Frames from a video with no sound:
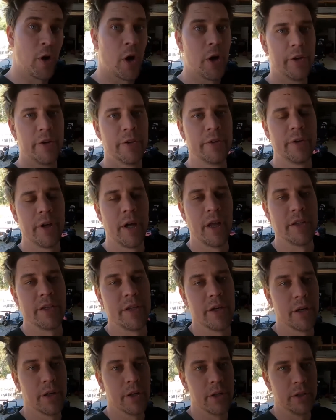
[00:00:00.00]
forgotten
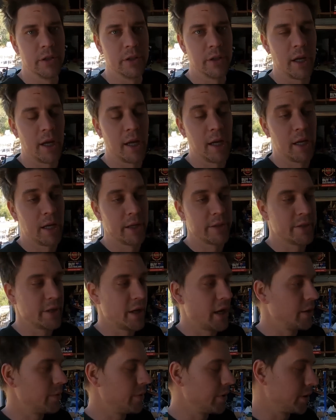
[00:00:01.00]
until
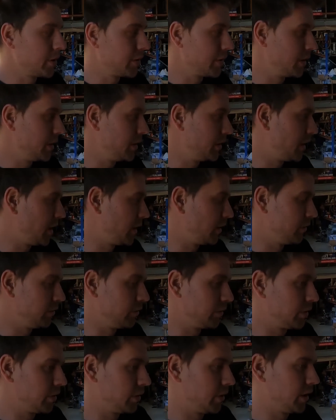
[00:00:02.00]
today when I got here and had a
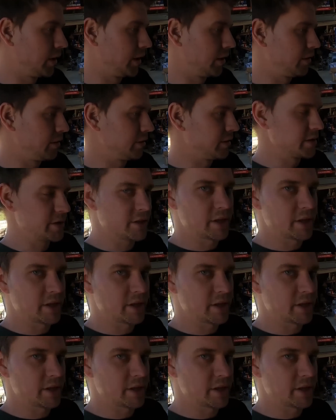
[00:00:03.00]
look that